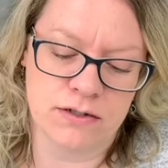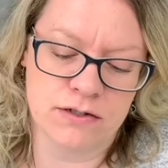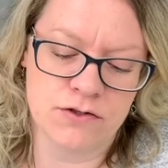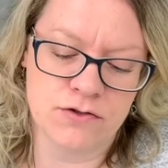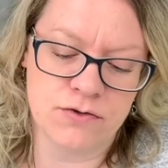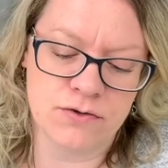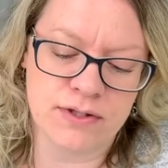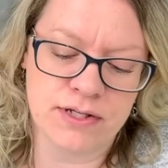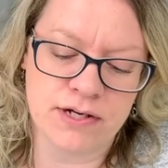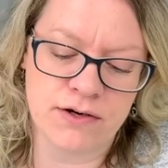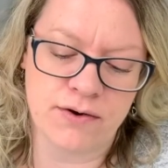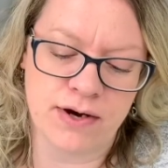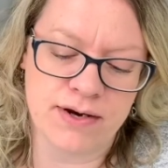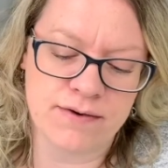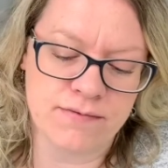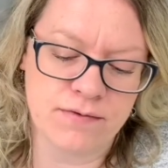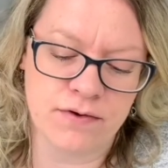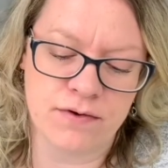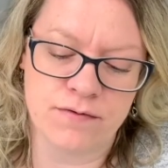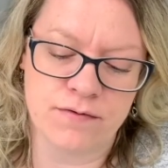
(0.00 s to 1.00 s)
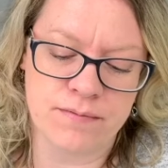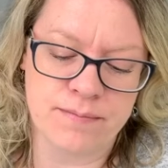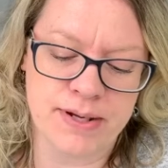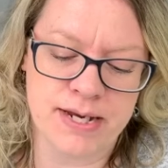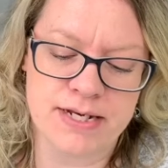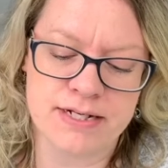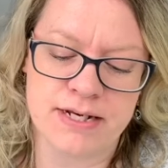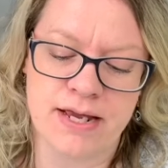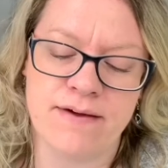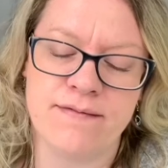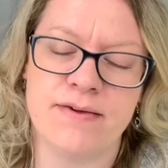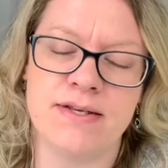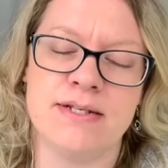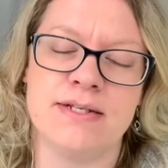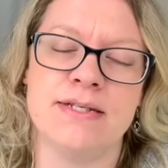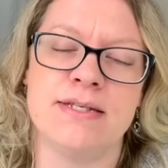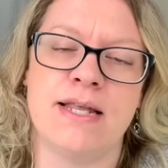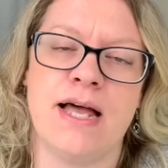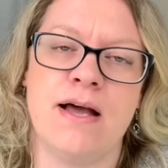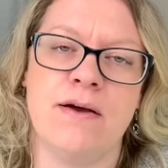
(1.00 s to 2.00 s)
Truly Grateful from Paige
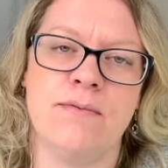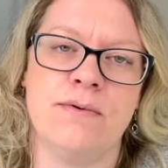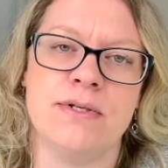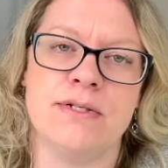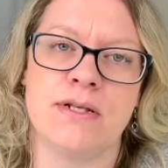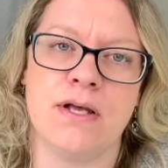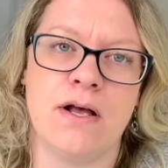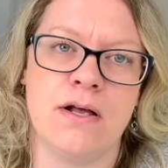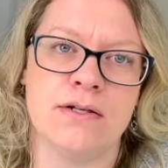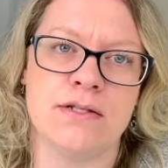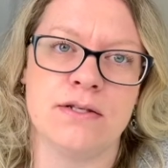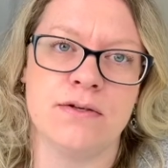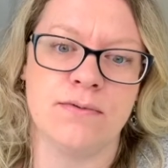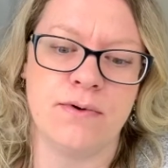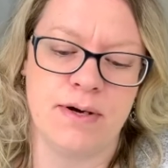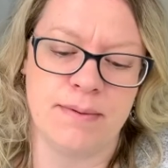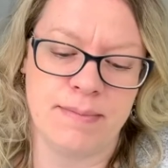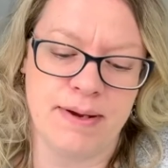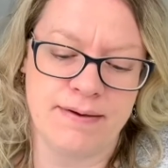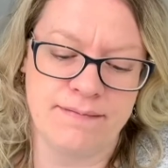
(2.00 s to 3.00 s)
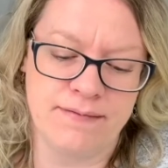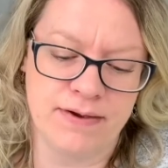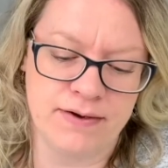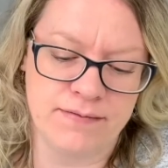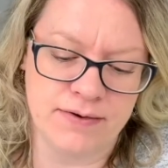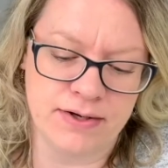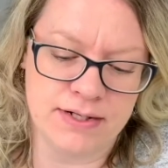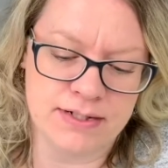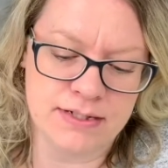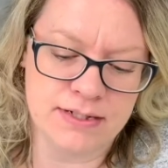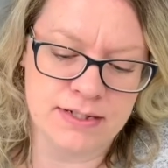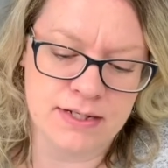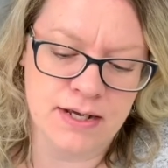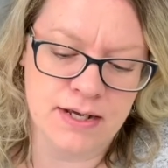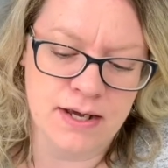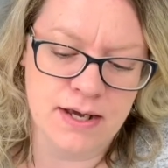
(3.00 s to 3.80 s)
Evans, that was also one of my favorites.